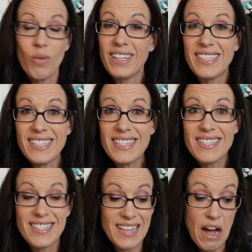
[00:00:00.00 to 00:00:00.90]
Well, it
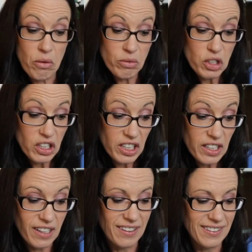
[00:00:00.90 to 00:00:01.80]
doesn't sound
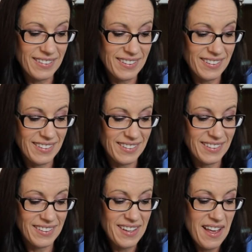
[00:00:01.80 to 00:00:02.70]
good.
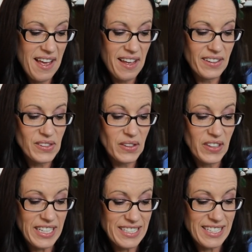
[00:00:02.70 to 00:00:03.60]
It's a
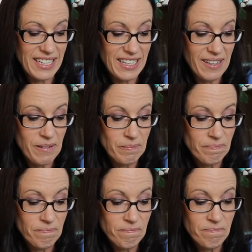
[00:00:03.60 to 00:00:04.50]
green tea
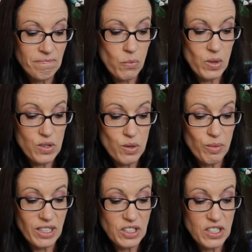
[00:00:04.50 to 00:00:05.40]
with
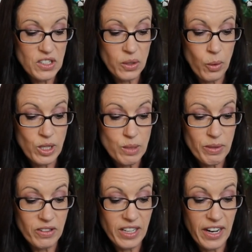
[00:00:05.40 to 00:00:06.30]
turmeric, ginger, orange
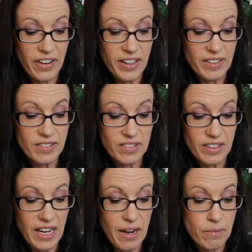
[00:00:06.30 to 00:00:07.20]
peel, carrot.
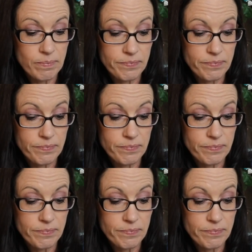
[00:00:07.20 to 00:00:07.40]
Okay.